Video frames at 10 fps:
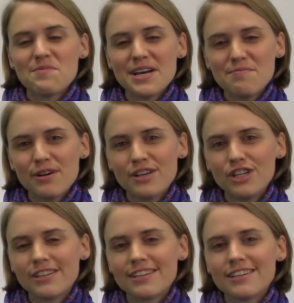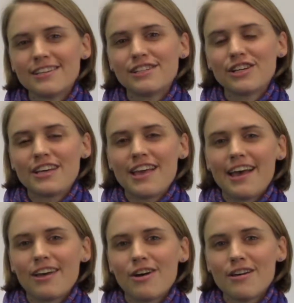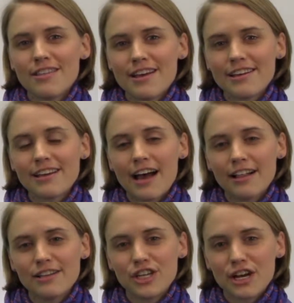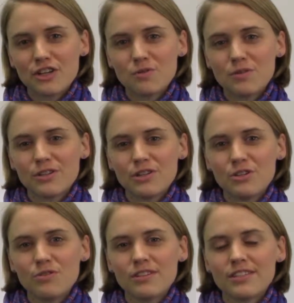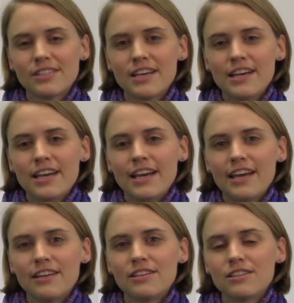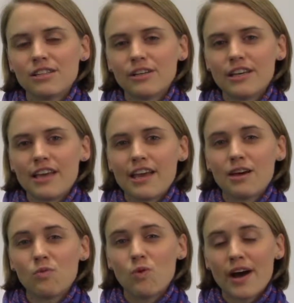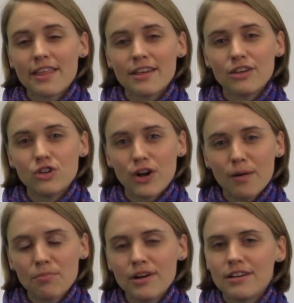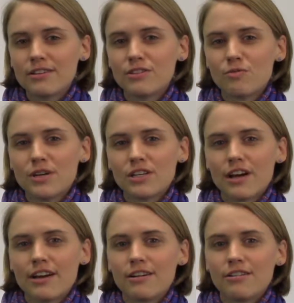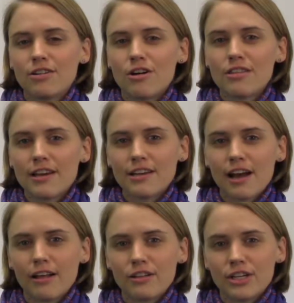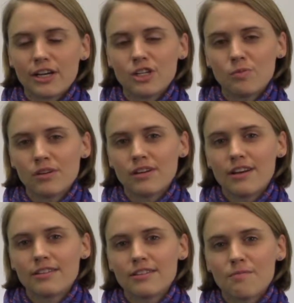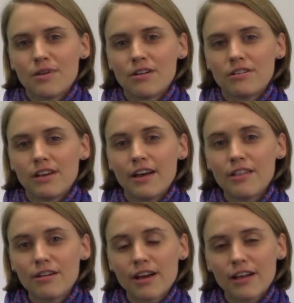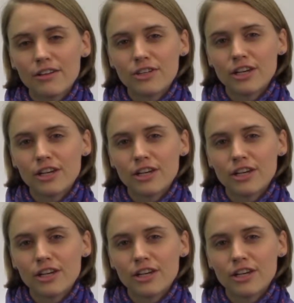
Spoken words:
my project is looking at online college algebra students and looking at why the drop rate is so much higher in online college algebra as compared to other college